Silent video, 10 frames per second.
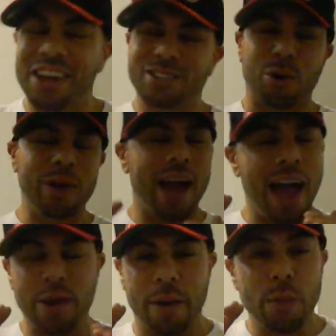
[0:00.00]
So
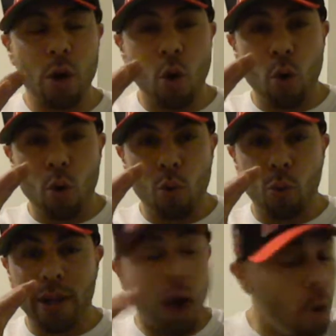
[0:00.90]
anyway.
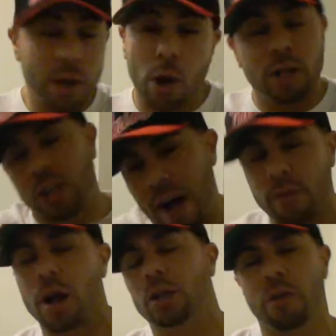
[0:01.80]
We go
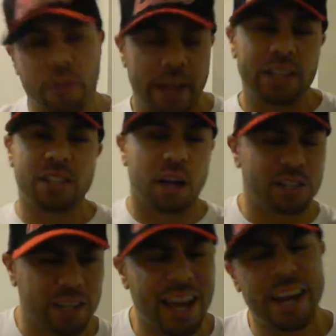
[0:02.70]
driving around, do the thing, installing stairs.